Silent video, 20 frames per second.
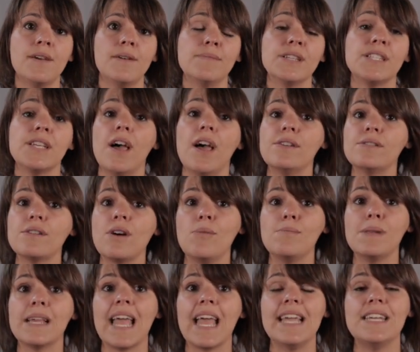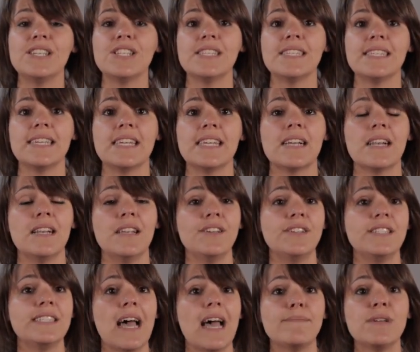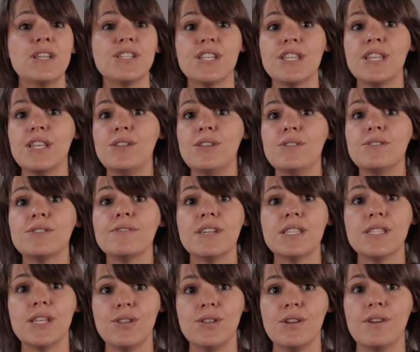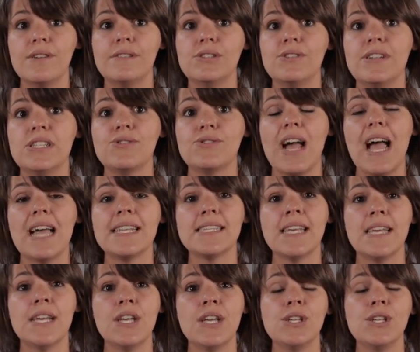Maternal complications include damage to the uterus and urinary tract,